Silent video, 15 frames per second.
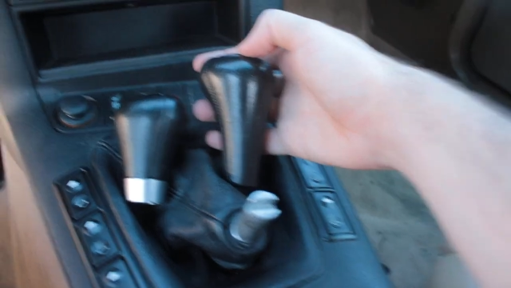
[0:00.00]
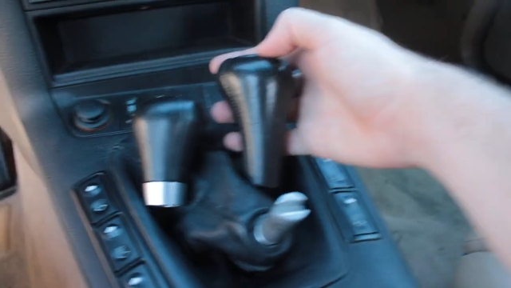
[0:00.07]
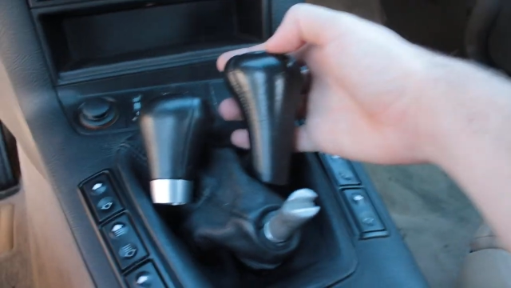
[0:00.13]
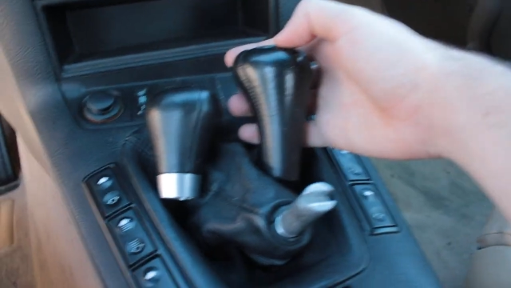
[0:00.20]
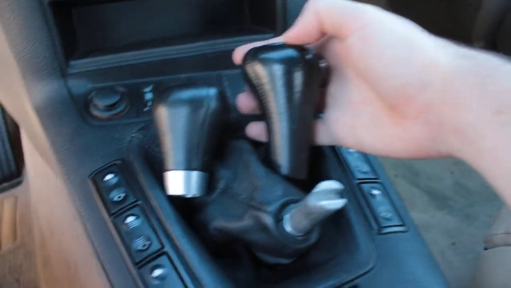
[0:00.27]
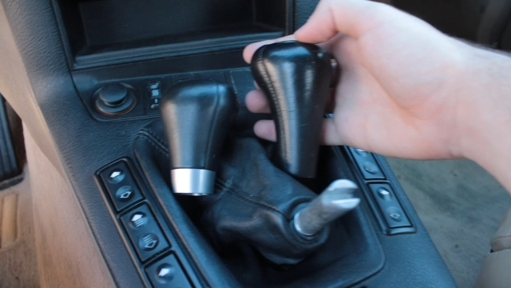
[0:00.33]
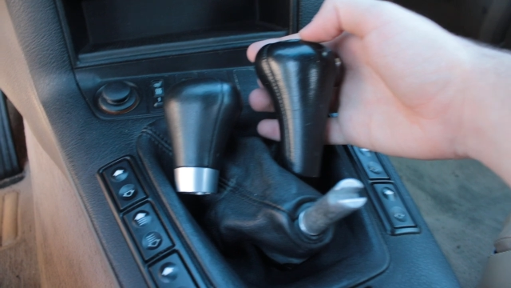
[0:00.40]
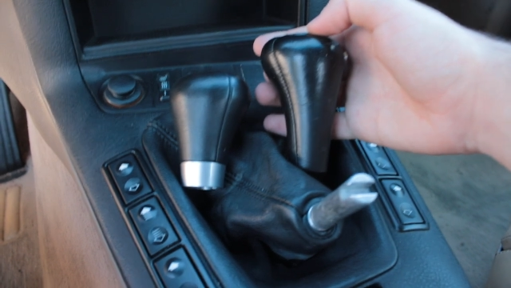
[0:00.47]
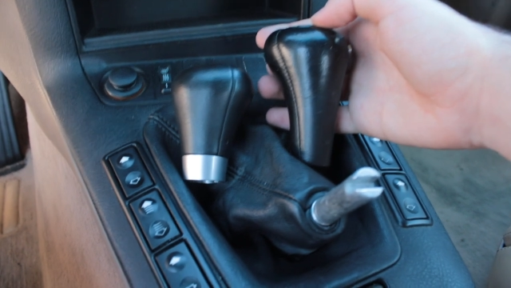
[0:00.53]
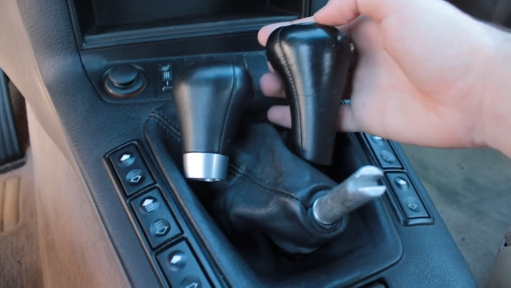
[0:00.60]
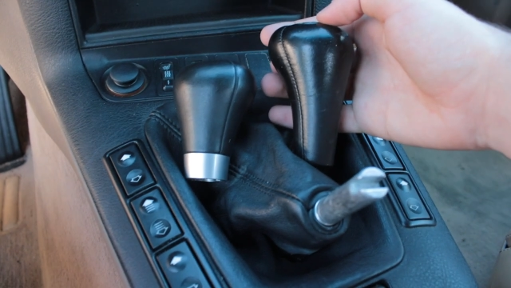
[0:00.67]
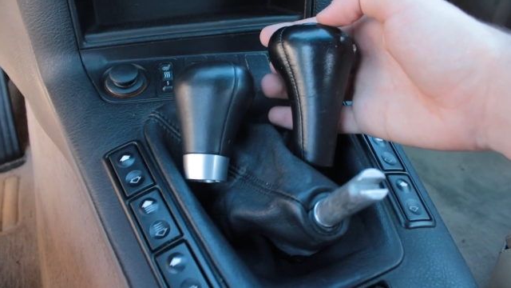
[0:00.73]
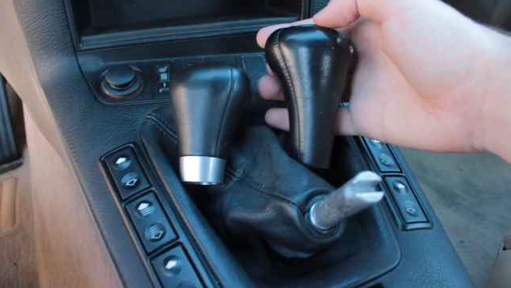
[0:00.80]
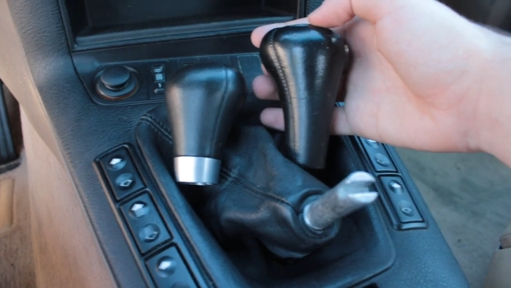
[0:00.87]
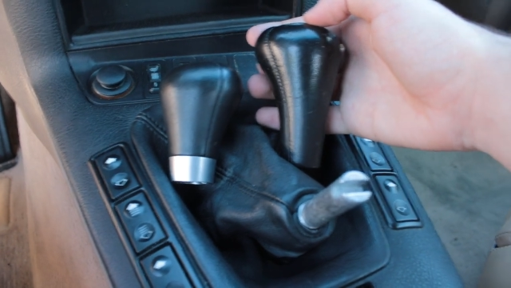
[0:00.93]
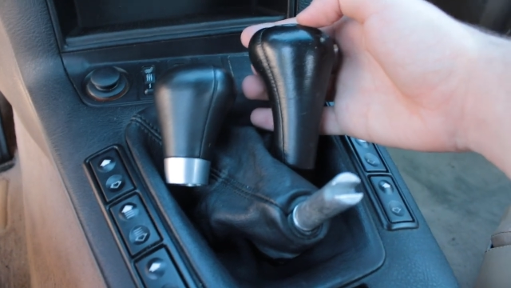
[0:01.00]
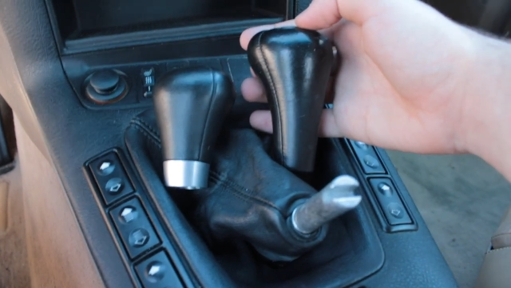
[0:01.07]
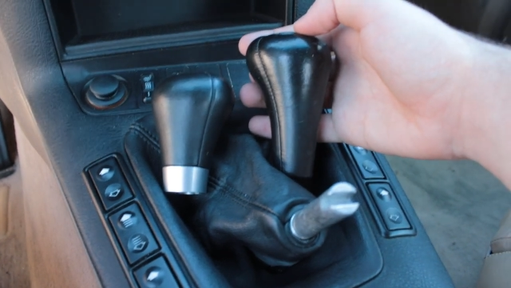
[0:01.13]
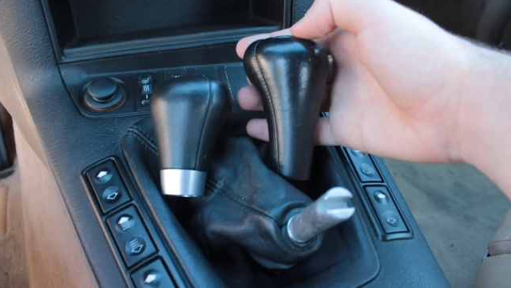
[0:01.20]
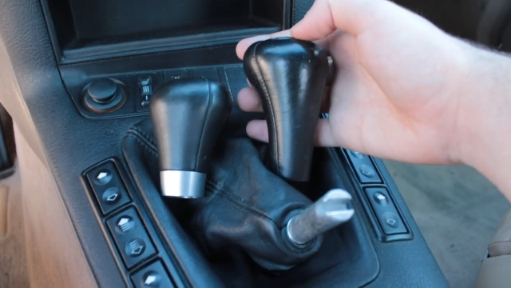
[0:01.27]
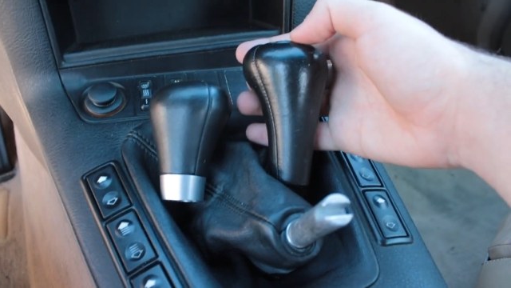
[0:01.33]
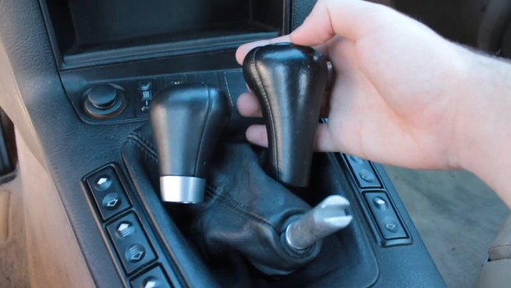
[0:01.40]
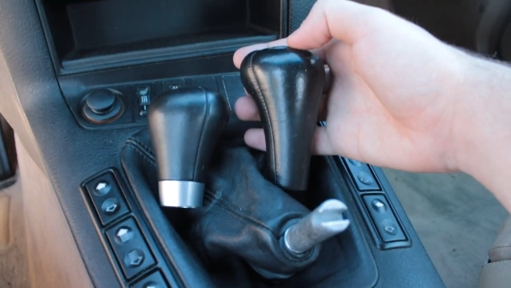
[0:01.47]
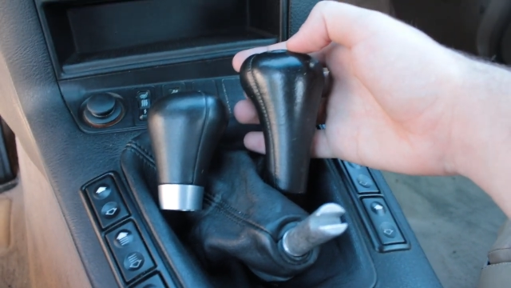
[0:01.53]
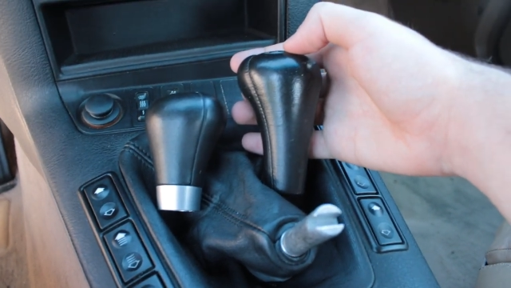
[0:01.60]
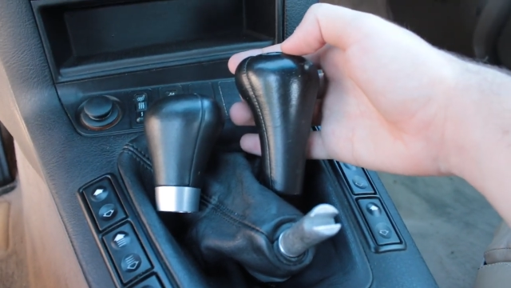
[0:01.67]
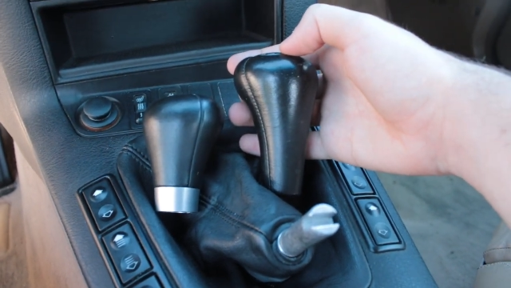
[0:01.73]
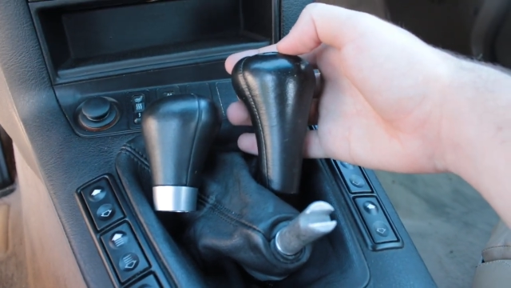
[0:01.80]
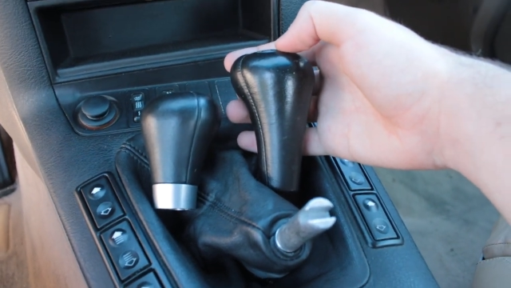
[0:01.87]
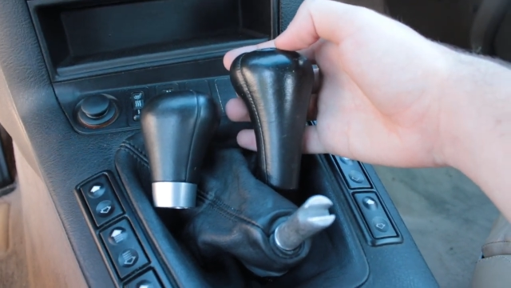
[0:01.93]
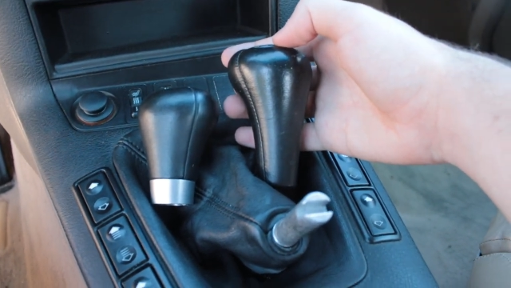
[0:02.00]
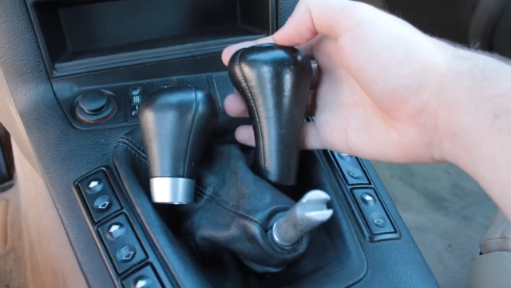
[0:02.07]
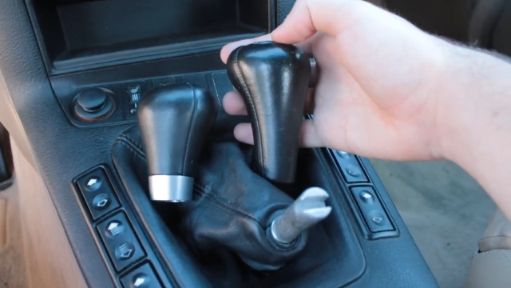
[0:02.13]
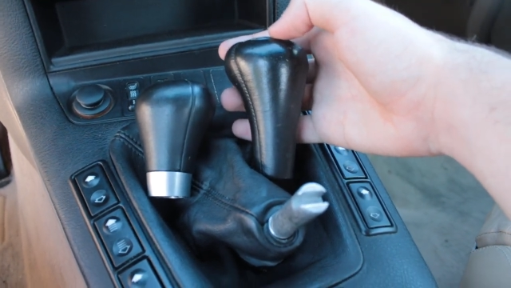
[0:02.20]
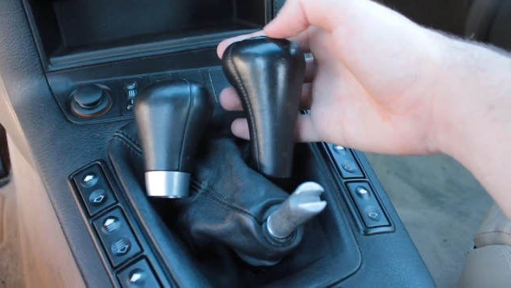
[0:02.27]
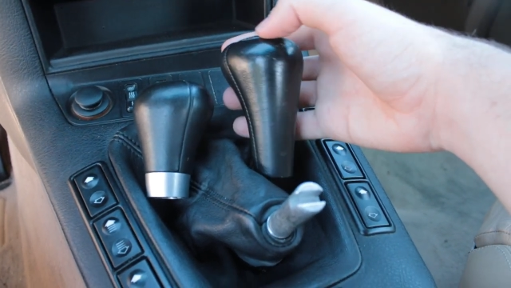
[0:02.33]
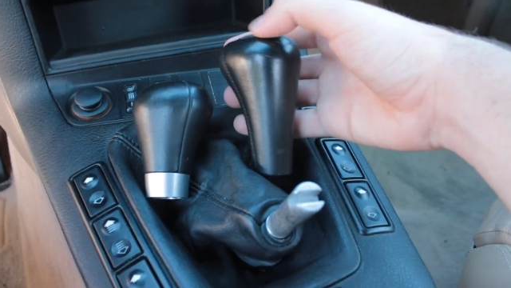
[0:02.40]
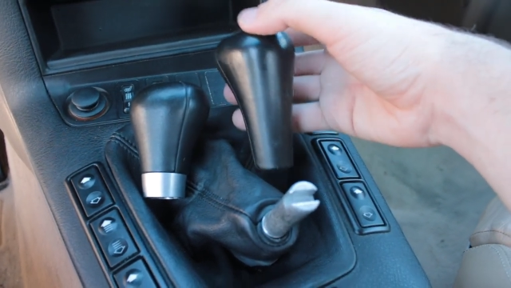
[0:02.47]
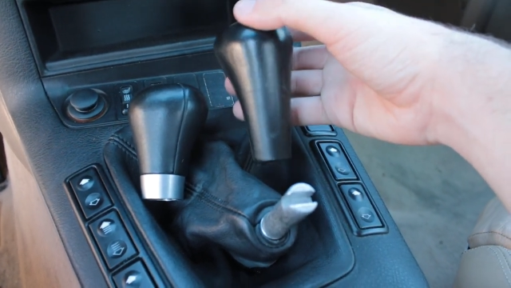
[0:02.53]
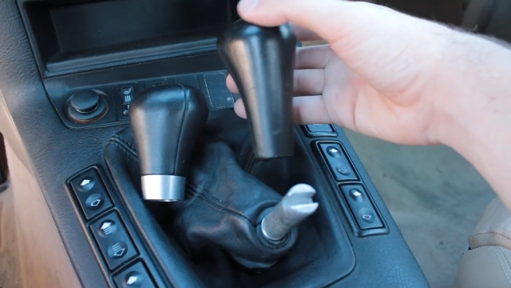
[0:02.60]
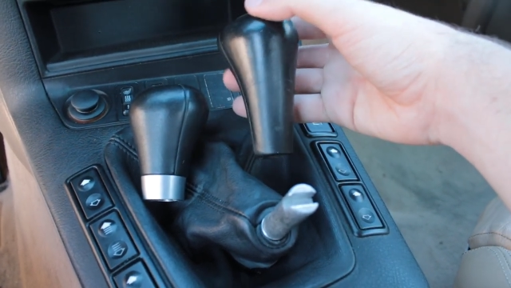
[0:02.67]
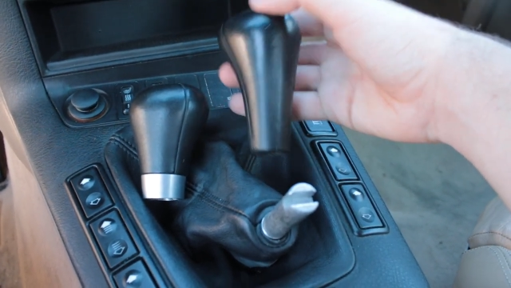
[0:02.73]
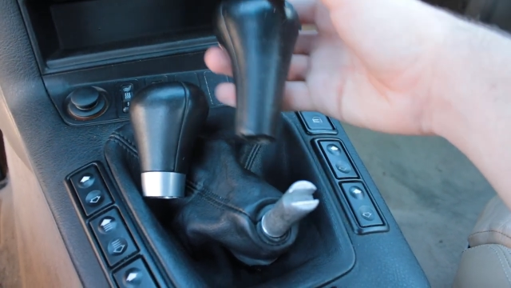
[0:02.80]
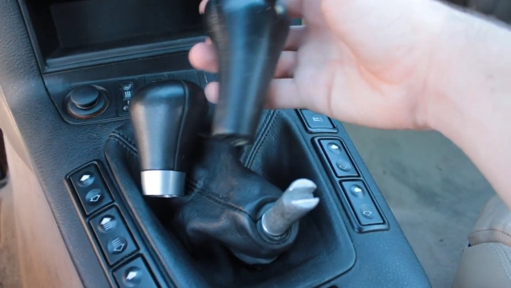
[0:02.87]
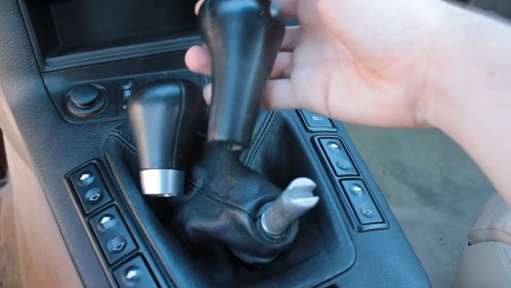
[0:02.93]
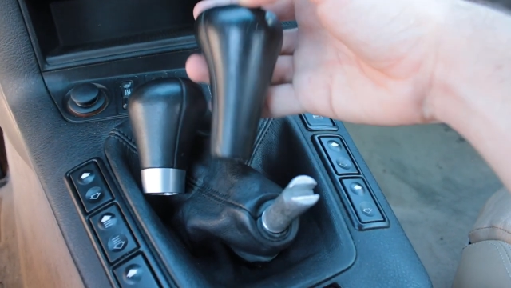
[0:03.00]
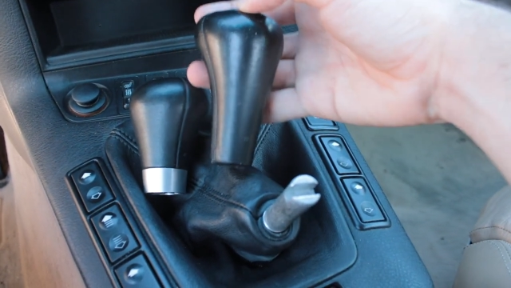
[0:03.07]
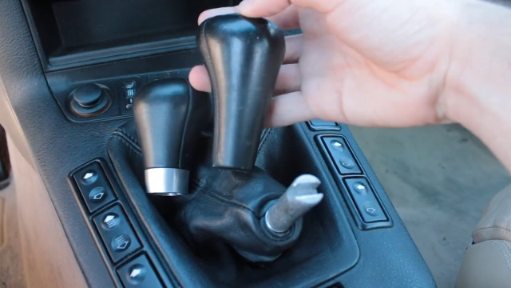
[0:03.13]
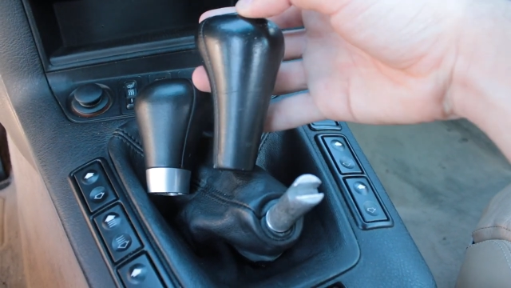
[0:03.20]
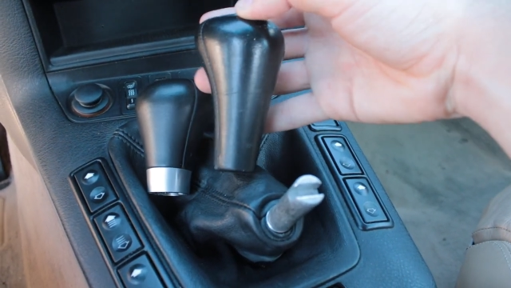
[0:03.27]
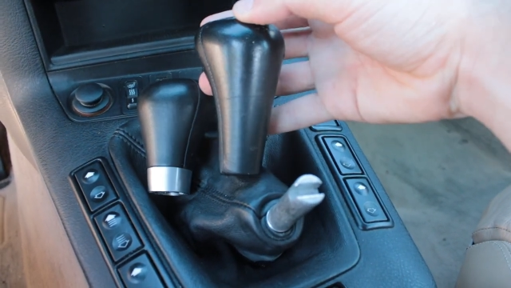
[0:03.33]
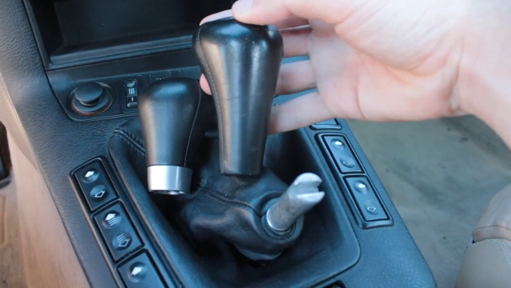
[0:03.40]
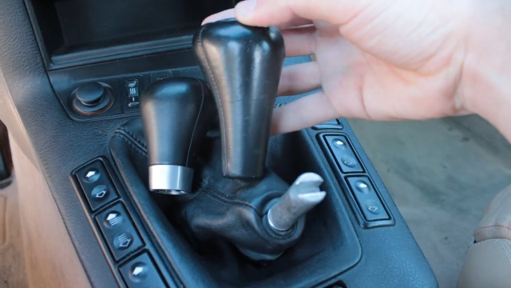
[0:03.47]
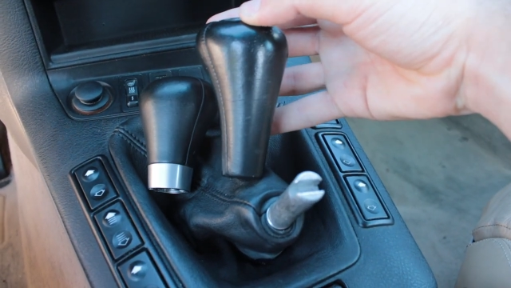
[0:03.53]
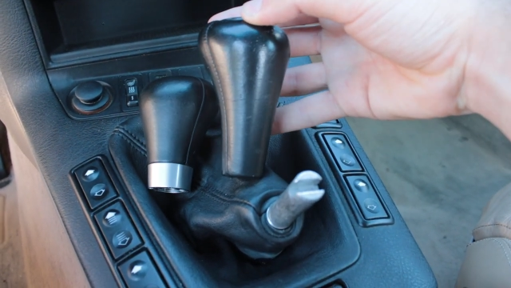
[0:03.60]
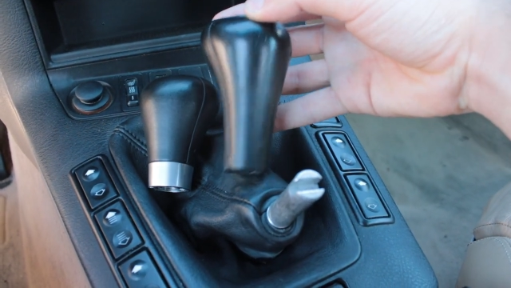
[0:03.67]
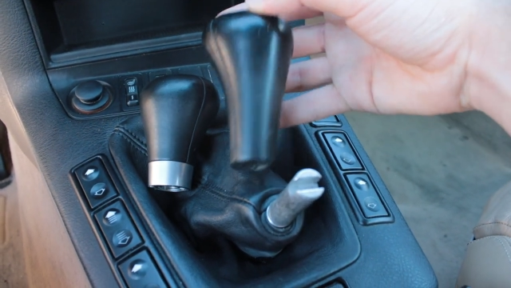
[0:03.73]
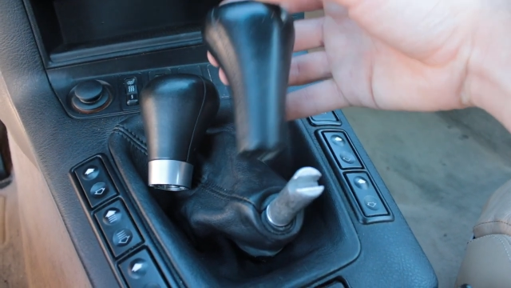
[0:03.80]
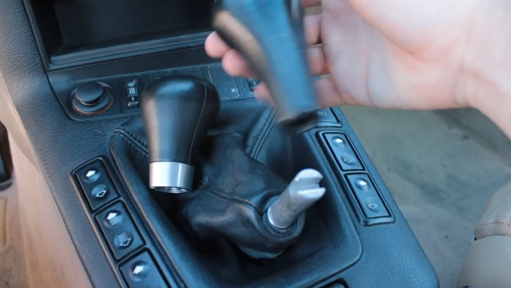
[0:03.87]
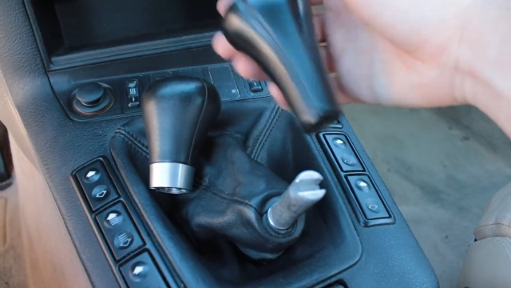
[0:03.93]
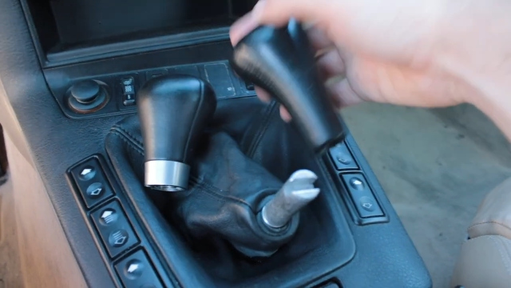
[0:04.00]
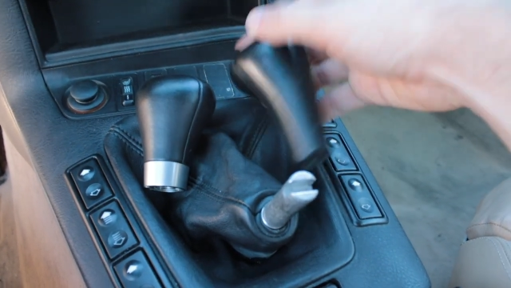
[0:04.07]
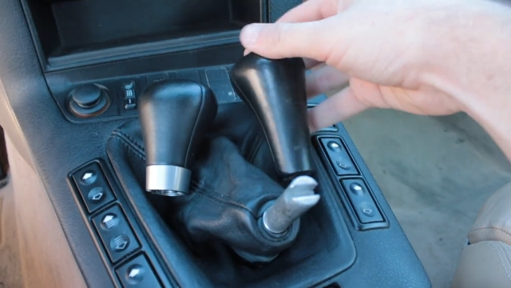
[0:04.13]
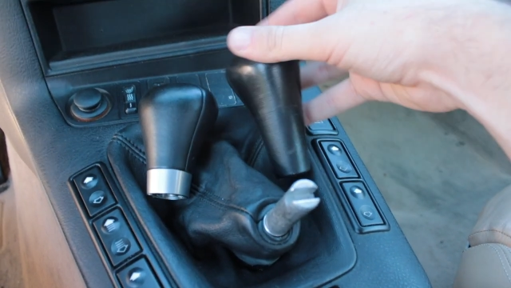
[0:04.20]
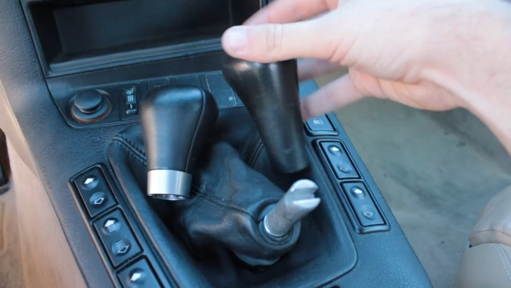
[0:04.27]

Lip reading: No face is visible, so there are no lips to read.